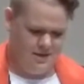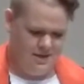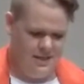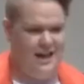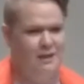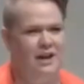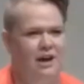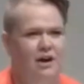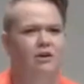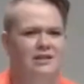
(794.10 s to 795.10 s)
And then I'm like,
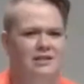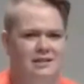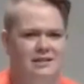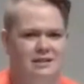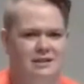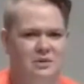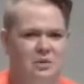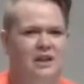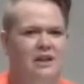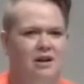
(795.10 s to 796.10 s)
oh, it's a
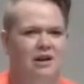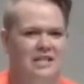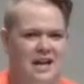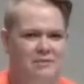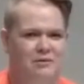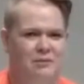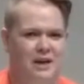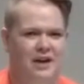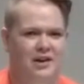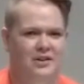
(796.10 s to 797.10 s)
really long time from
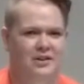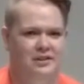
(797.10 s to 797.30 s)
now.